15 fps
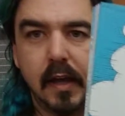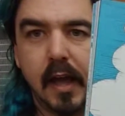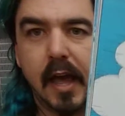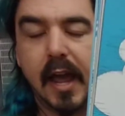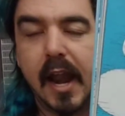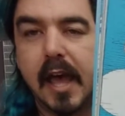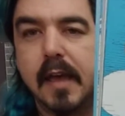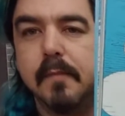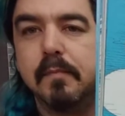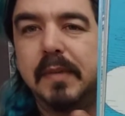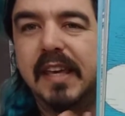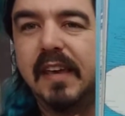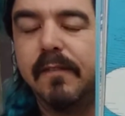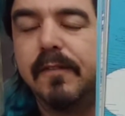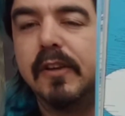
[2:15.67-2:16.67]
And I am
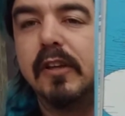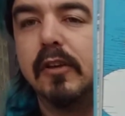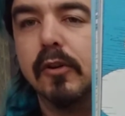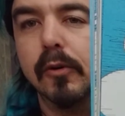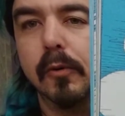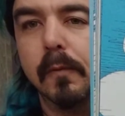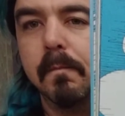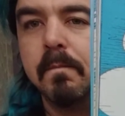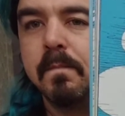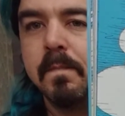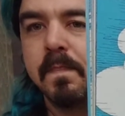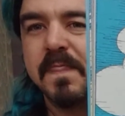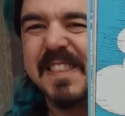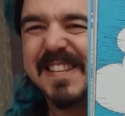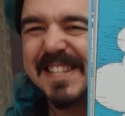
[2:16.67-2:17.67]
giving you
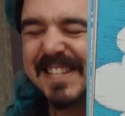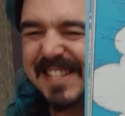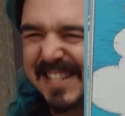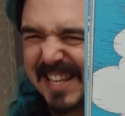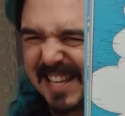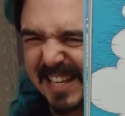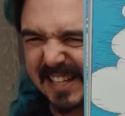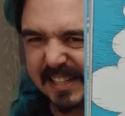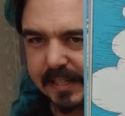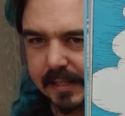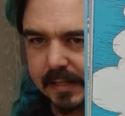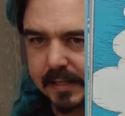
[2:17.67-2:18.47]
the seed,